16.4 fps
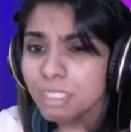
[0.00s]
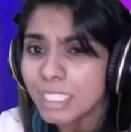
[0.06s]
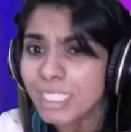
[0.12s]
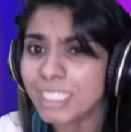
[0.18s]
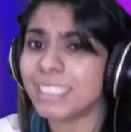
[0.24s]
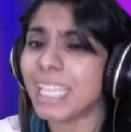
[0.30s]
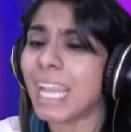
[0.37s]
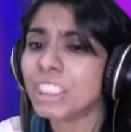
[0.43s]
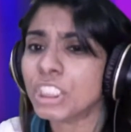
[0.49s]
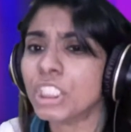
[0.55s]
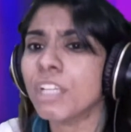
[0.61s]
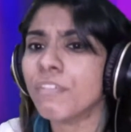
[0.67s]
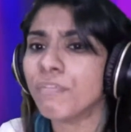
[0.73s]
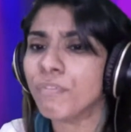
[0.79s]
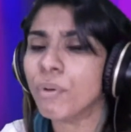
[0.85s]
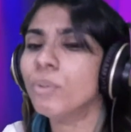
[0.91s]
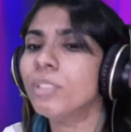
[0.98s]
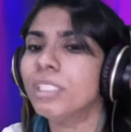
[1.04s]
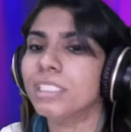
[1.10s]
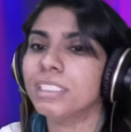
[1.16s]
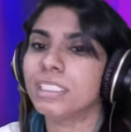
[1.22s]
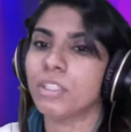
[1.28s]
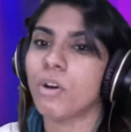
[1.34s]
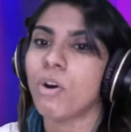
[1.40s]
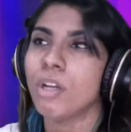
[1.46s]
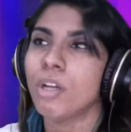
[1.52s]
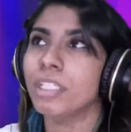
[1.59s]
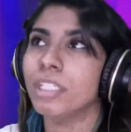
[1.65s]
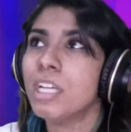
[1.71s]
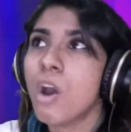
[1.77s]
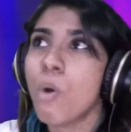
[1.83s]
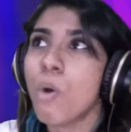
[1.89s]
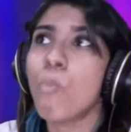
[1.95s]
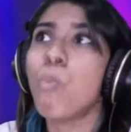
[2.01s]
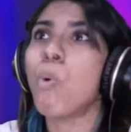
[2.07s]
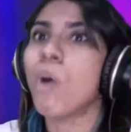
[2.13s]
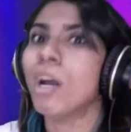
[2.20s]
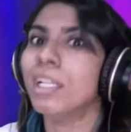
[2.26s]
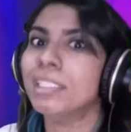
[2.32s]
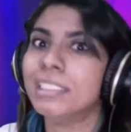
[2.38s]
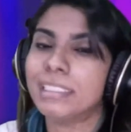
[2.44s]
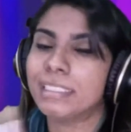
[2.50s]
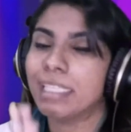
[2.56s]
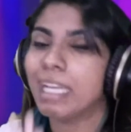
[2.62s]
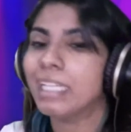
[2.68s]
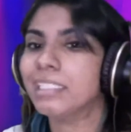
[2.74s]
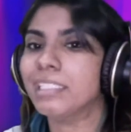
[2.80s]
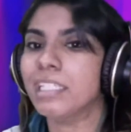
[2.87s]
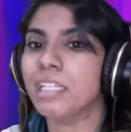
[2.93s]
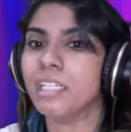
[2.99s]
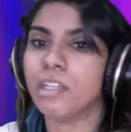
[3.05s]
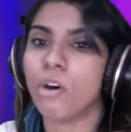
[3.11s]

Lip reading: is actually focused on one sector